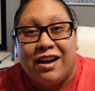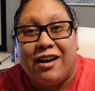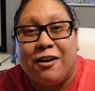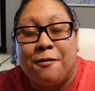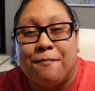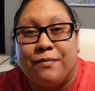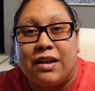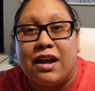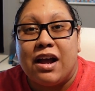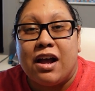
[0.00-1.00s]

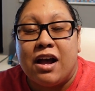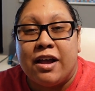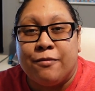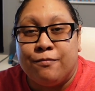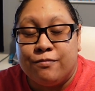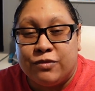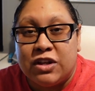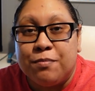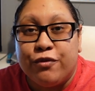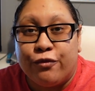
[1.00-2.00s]
I
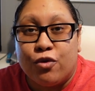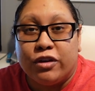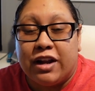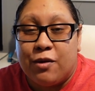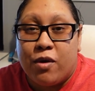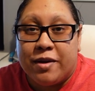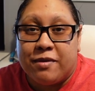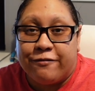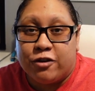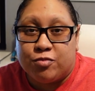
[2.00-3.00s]
said before that I wanted
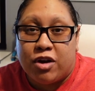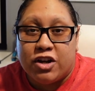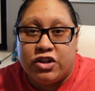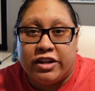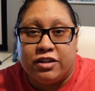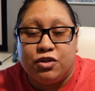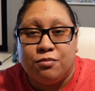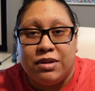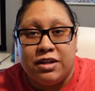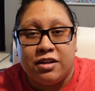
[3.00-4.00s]
my first project to
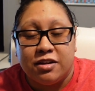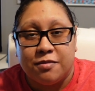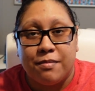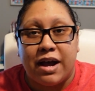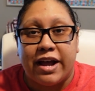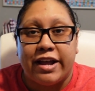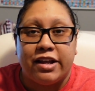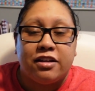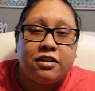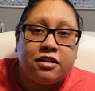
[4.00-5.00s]
be my